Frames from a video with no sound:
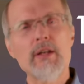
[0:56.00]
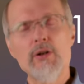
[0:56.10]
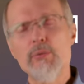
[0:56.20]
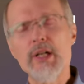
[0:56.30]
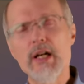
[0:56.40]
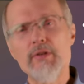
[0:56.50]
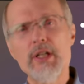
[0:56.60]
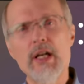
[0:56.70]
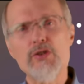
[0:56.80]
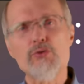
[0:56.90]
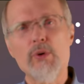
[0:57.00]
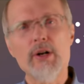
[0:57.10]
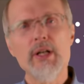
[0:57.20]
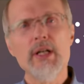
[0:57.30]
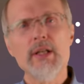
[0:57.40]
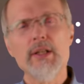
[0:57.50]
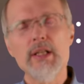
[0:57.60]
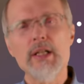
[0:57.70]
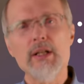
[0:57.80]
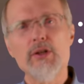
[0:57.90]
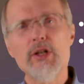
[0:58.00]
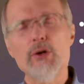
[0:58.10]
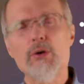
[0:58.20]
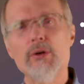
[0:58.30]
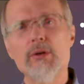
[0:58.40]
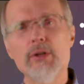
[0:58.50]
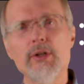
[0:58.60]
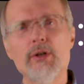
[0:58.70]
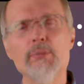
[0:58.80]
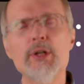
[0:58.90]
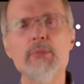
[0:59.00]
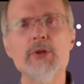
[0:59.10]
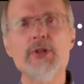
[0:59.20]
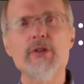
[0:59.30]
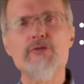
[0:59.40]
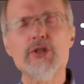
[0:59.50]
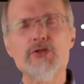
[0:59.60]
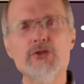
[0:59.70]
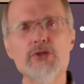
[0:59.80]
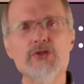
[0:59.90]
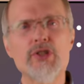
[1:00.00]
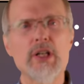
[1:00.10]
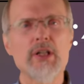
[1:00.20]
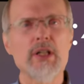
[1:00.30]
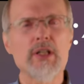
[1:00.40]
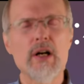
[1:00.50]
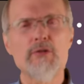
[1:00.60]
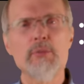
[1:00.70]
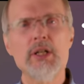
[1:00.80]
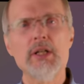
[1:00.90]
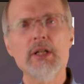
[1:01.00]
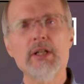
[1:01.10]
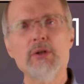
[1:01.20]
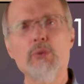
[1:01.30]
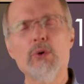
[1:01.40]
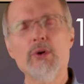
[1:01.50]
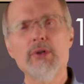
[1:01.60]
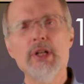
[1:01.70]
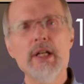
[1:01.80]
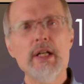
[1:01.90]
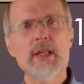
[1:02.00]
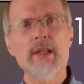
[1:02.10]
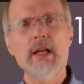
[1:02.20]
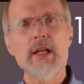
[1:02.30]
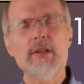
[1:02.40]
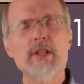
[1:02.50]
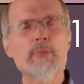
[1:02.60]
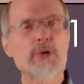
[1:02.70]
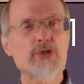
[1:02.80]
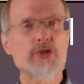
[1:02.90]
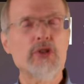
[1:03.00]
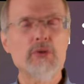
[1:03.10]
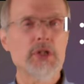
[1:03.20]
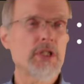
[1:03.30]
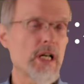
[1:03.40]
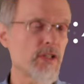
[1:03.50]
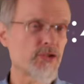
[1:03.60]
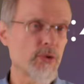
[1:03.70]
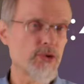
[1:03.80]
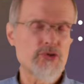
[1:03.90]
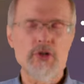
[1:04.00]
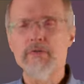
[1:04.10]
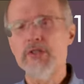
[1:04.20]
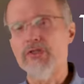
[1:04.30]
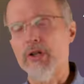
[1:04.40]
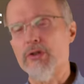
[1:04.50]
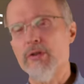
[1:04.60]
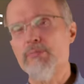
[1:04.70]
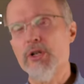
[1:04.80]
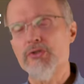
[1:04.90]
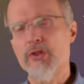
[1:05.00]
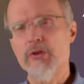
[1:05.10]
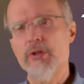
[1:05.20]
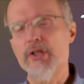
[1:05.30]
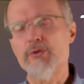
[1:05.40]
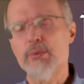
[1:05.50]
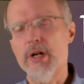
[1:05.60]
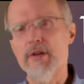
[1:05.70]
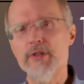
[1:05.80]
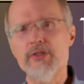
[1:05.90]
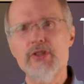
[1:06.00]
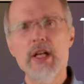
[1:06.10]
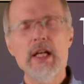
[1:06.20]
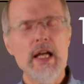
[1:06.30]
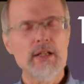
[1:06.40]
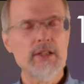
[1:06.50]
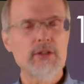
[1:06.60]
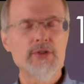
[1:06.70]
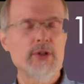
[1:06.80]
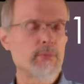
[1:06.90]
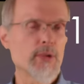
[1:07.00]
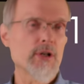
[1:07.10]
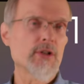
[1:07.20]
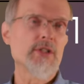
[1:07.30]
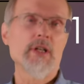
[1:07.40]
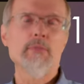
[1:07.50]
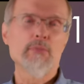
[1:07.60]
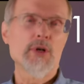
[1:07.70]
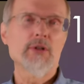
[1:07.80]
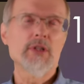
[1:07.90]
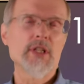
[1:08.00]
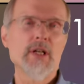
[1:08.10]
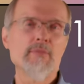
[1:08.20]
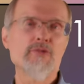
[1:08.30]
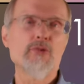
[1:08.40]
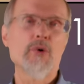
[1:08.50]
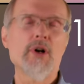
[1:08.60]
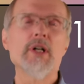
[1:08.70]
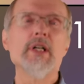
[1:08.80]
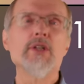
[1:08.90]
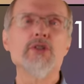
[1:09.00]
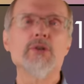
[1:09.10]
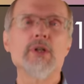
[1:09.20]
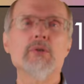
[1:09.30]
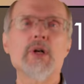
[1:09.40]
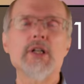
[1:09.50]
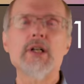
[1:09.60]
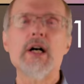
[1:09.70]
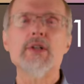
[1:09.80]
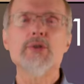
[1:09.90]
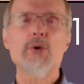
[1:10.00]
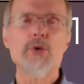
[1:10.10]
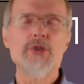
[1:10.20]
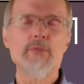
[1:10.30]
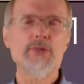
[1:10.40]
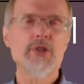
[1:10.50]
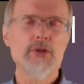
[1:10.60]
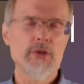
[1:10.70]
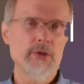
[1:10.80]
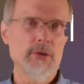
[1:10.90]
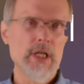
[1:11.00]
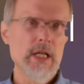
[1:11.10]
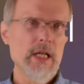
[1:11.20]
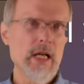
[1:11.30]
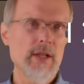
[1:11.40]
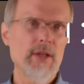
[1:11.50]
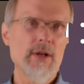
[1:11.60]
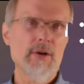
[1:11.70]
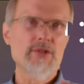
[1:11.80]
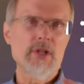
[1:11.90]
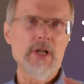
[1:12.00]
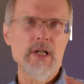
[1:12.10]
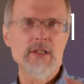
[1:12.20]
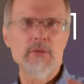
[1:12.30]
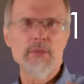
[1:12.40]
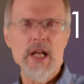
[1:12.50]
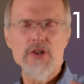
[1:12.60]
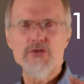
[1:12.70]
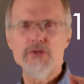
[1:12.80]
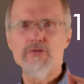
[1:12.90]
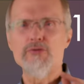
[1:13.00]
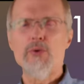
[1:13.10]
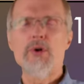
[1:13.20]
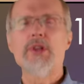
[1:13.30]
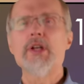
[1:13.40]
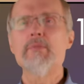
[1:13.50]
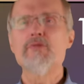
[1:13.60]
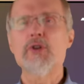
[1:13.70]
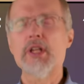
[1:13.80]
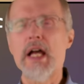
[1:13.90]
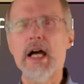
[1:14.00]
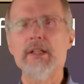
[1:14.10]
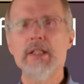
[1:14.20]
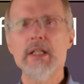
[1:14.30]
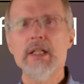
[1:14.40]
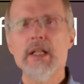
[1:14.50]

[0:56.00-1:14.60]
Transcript: here we have a case where the the earlier people, the officials in the government and in the world, they they persecuted God's service. They persecuted His prophets and killed them, murdered them, murdered them for doing what God told them to do. And there is a condemnation for them for that.